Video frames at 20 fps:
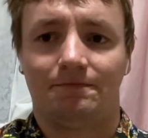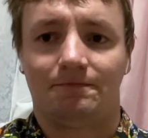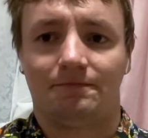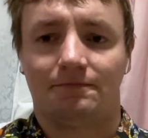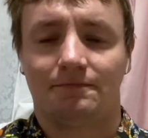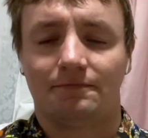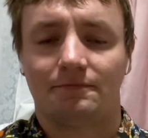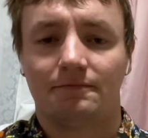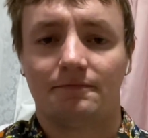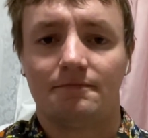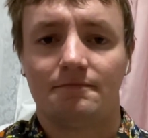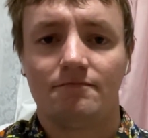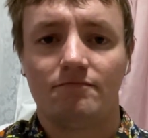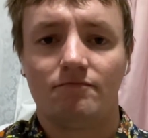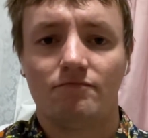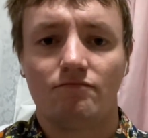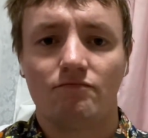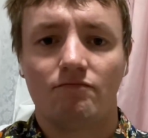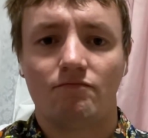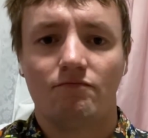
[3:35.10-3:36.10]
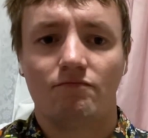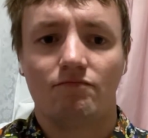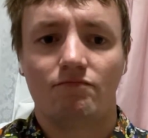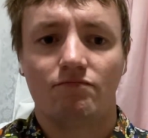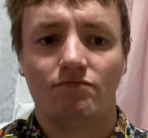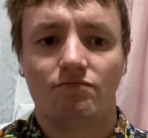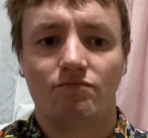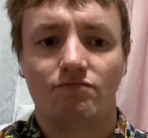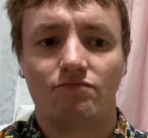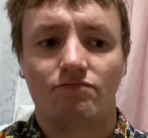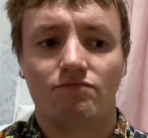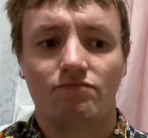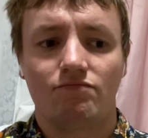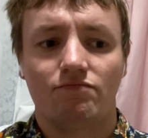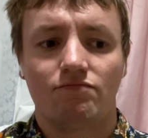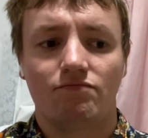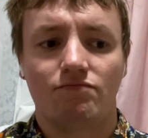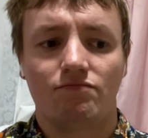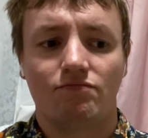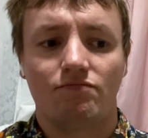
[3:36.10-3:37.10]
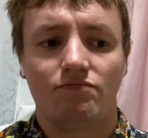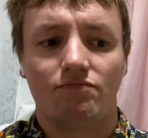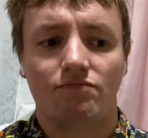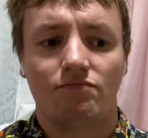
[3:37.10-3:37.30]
No one is speaking in this clip.